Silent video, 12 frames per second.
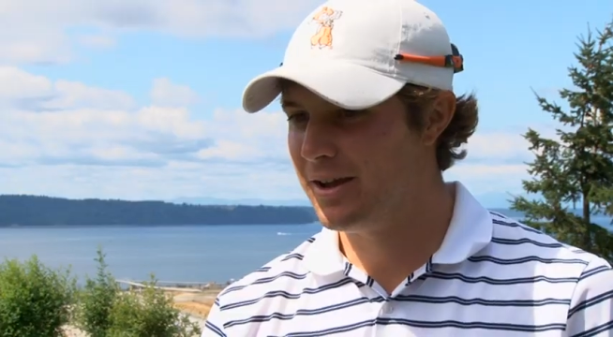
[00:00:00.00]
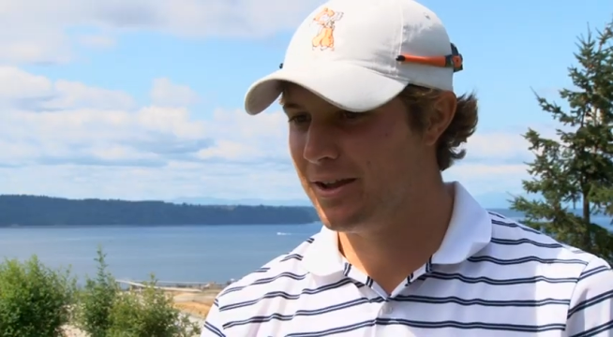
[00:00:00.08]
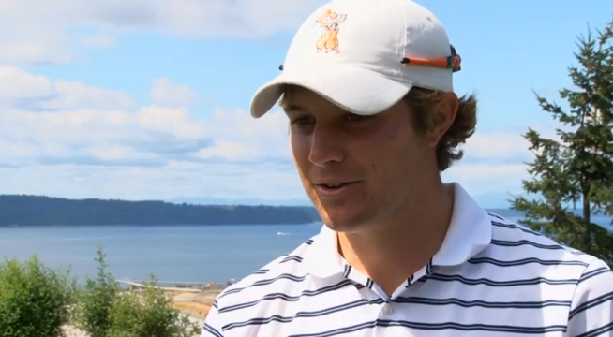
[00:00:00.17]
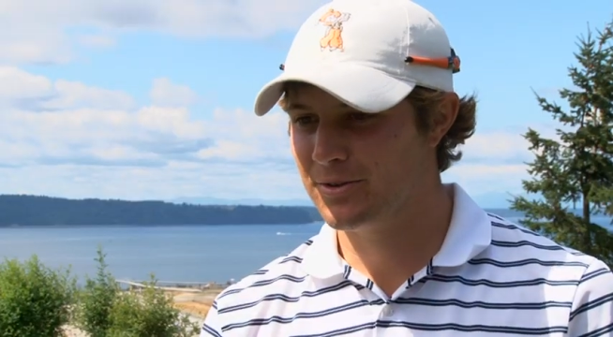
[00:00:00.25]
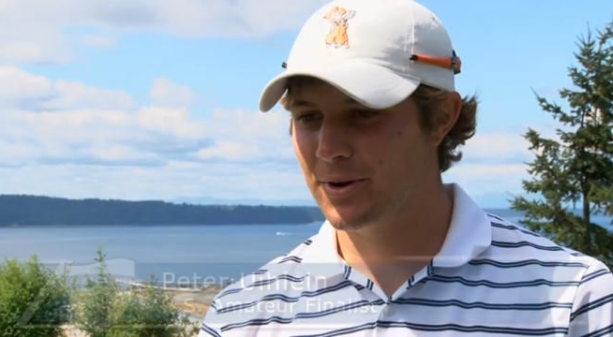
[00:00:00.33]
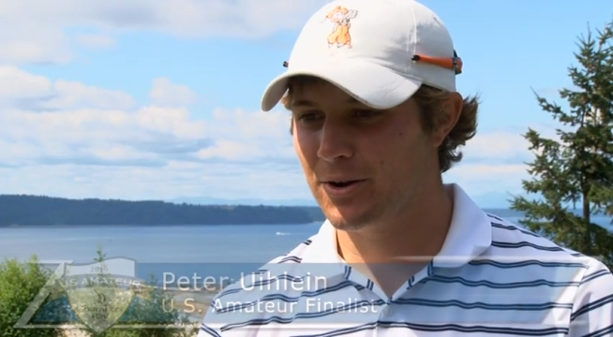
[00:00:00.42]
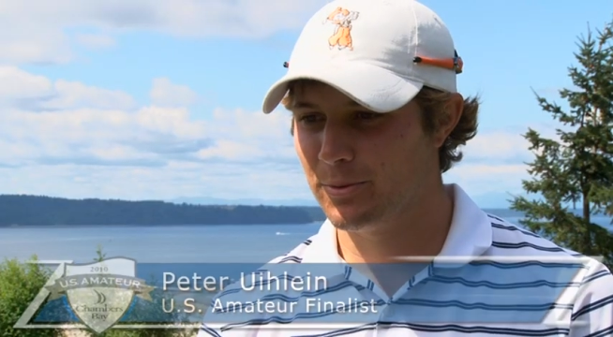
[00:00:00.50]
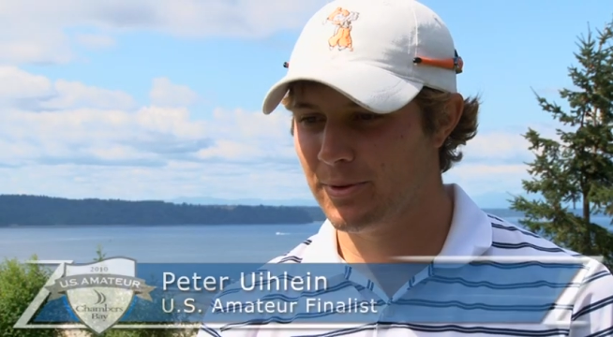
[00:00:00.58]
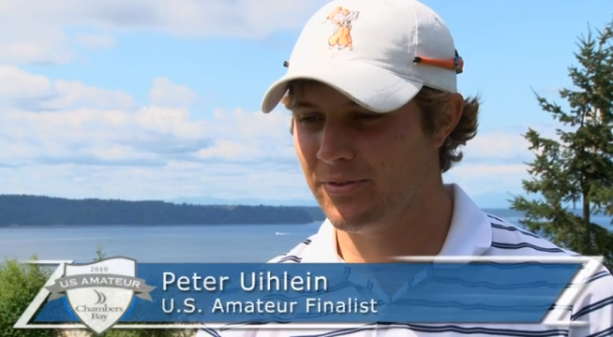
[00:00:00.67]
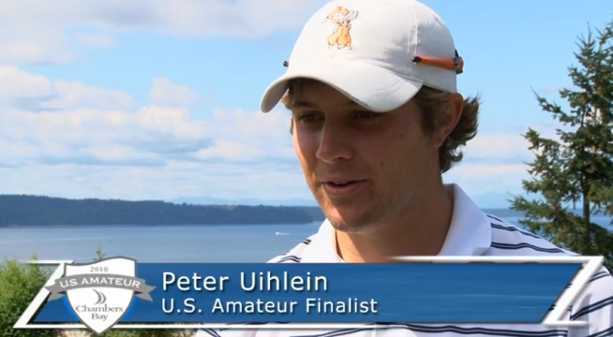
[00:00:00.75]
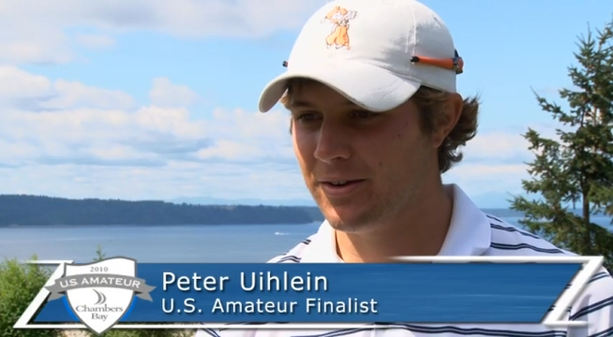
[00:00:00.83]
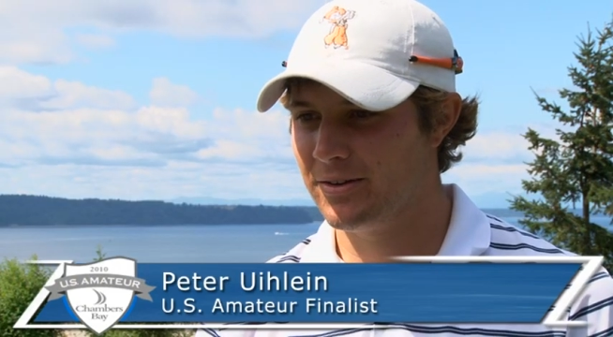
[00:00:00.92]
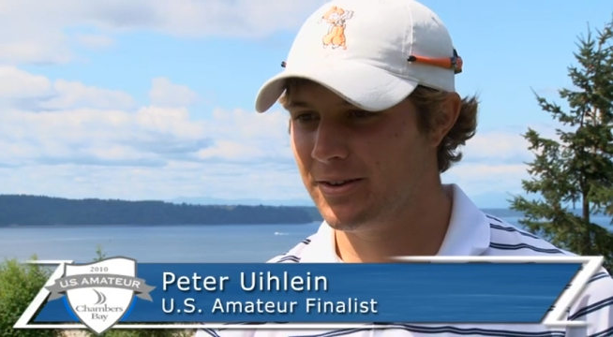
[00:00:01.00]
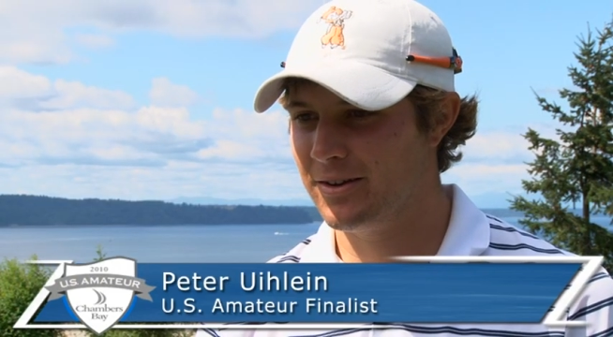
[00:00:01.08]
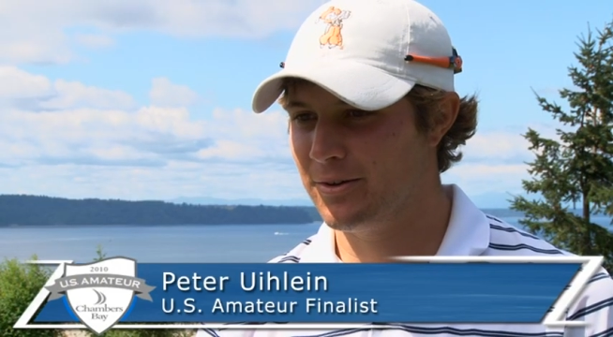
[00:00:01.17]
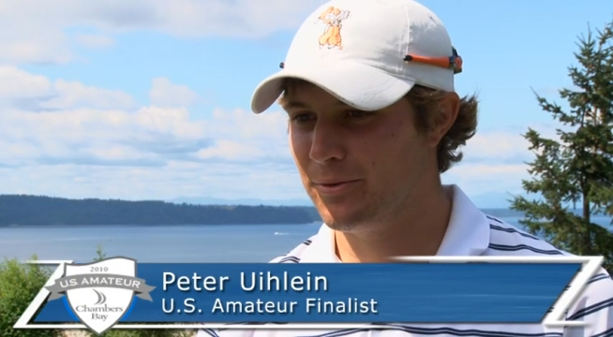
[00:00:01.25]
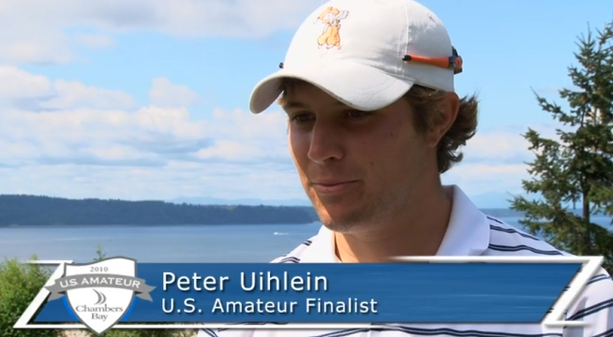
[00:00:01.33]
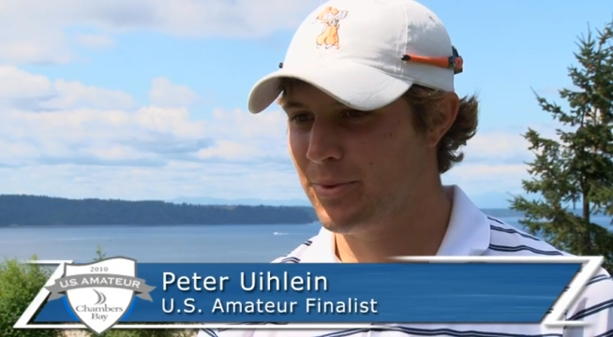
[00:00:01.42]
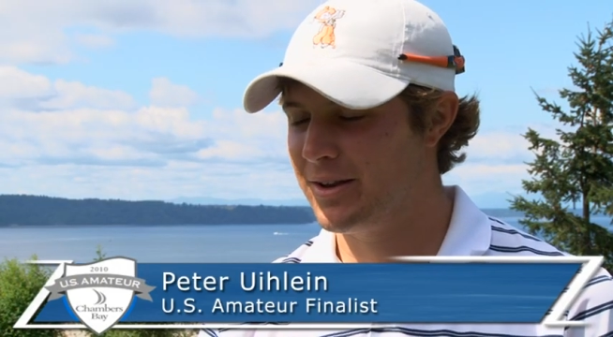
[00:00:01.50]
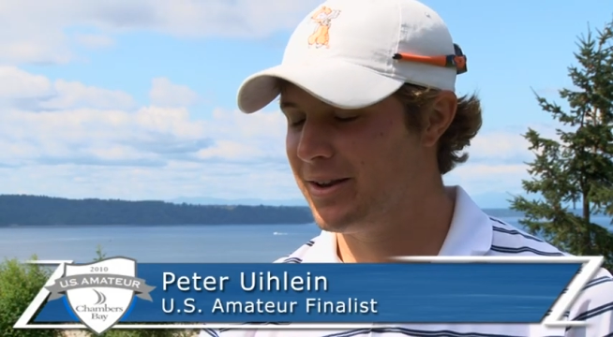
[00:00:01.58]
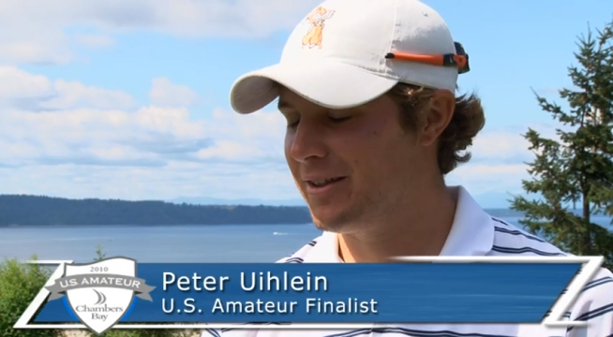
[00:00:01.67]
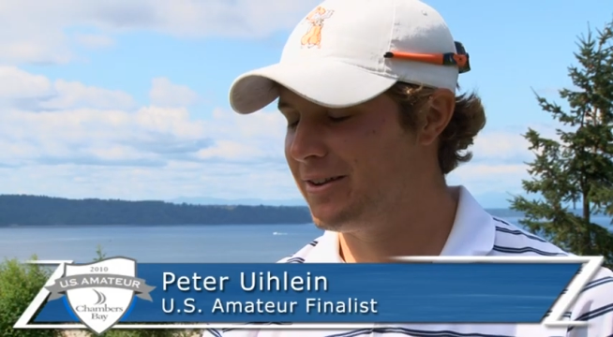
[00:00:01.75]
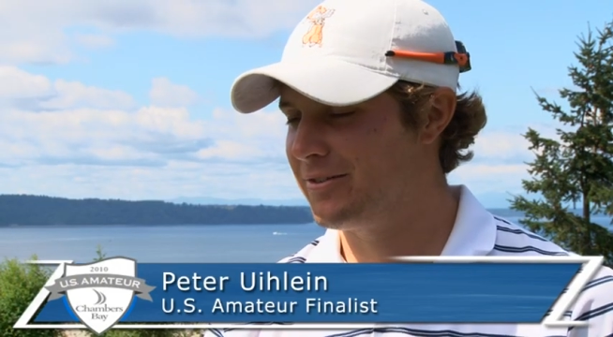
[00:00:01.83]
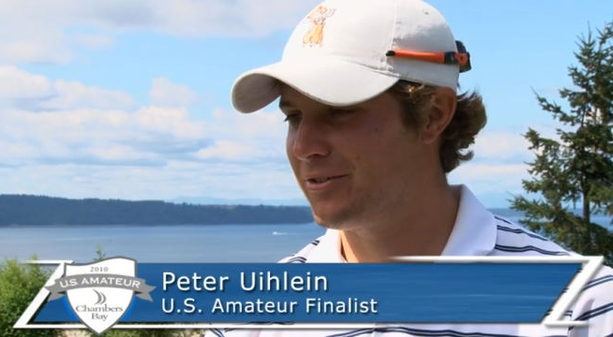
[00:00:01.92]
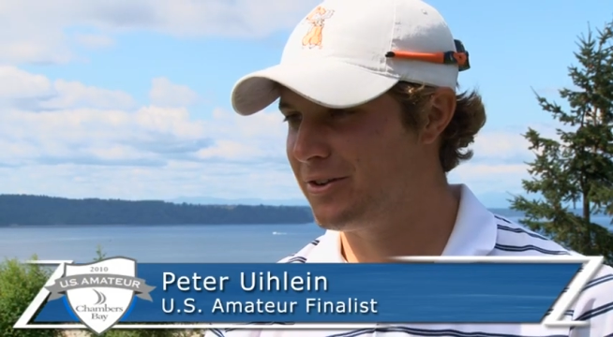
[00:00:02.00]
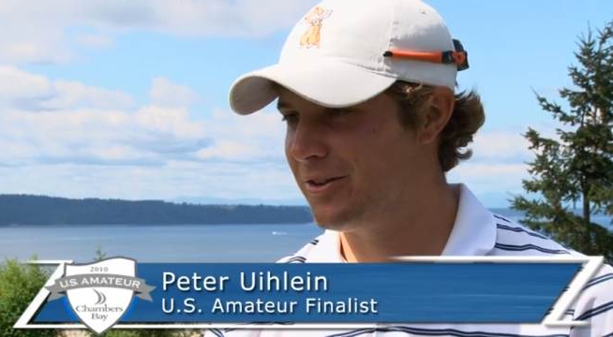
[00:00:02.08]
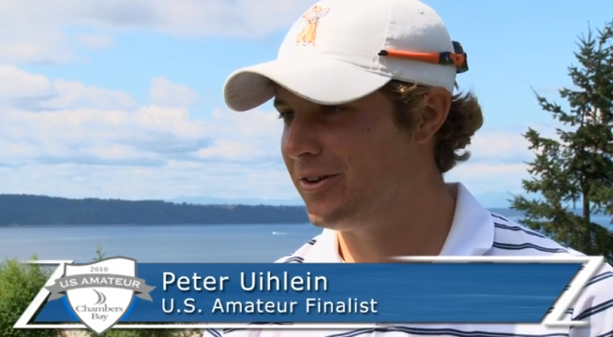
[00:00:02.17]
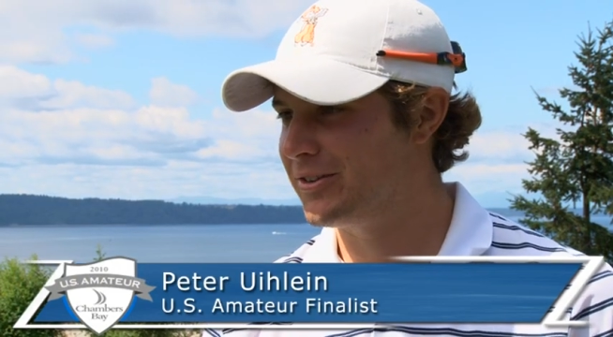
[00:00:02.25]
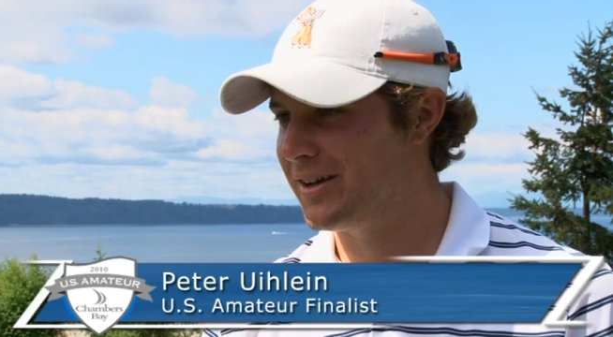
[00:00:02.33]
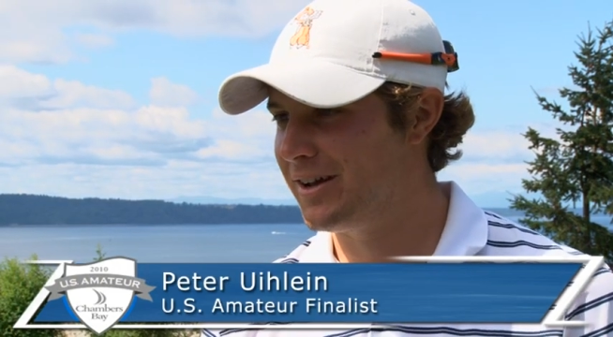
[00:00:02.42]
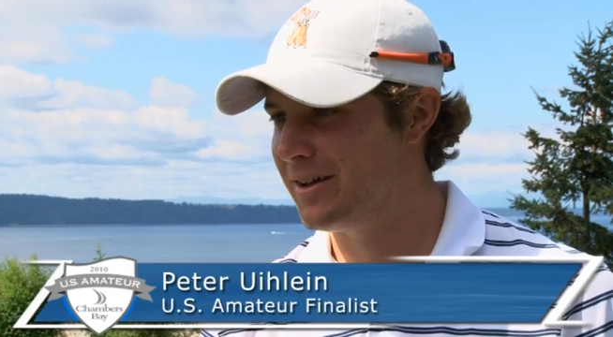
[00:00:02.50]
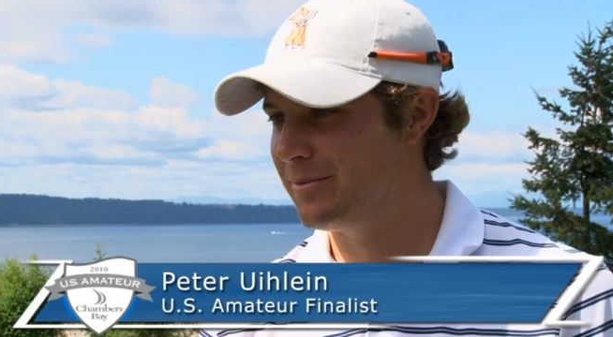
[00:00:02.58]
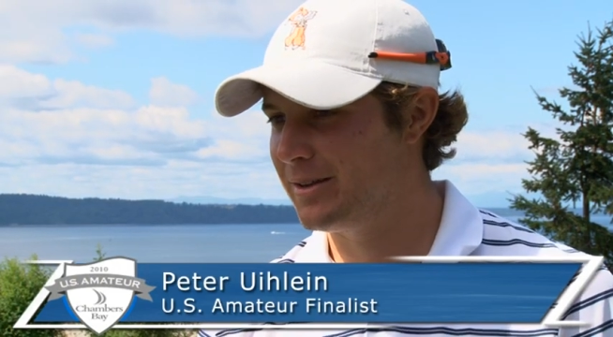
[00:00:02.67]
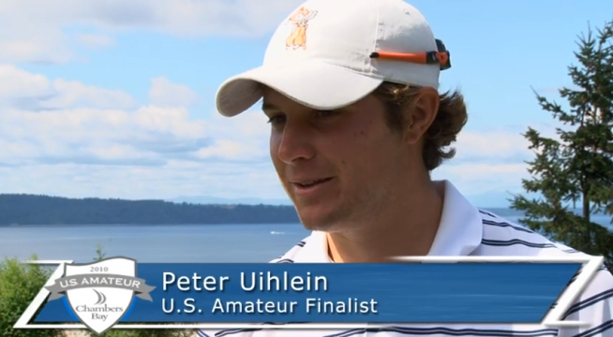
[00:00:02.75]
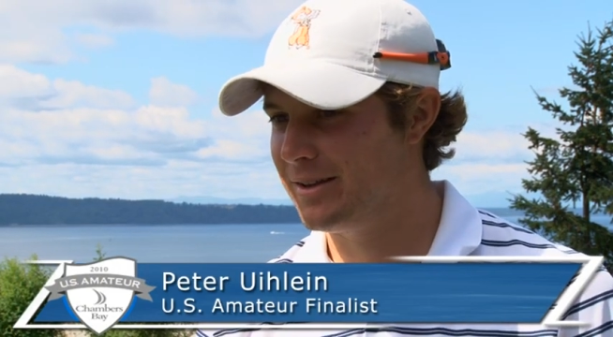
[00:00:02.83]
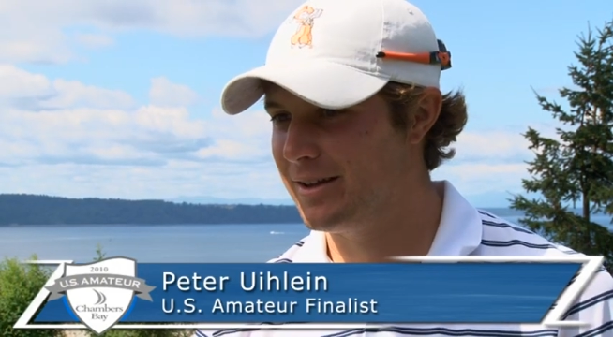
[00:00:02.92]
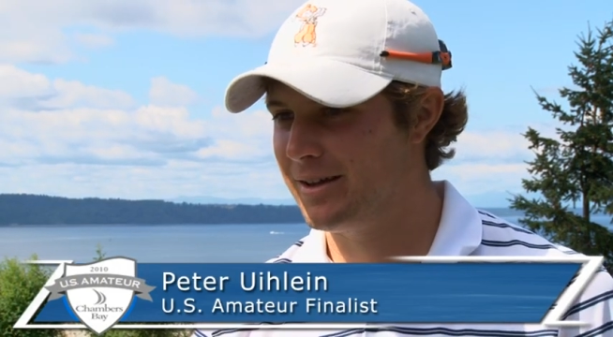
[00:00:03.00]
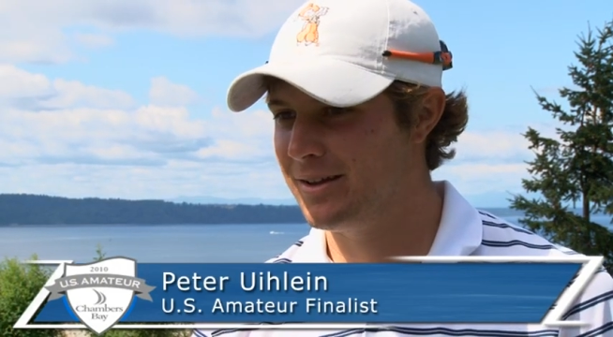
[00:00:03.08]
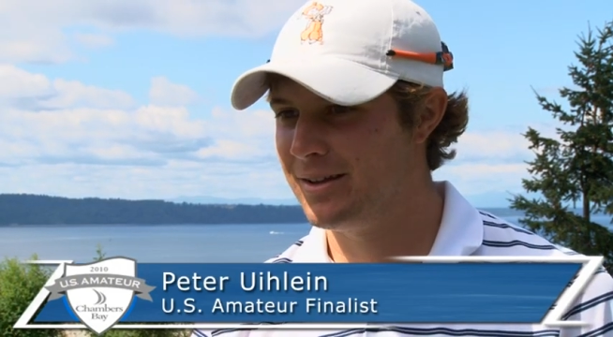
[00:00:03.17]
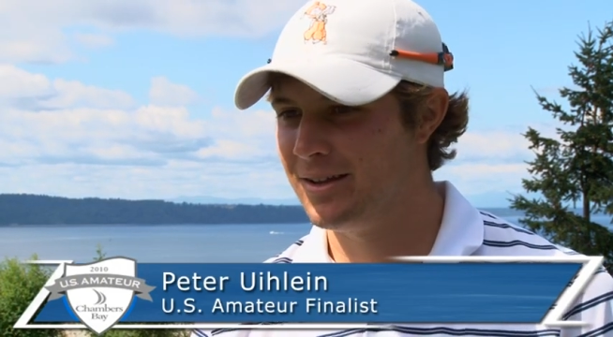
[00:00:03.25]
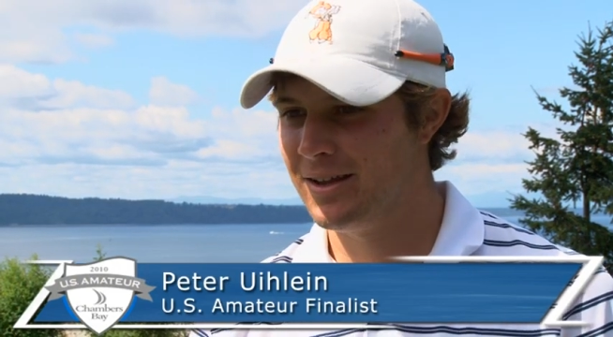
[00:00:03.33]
You know tomorrow will be fun. You know we've played together for a long time, and uh,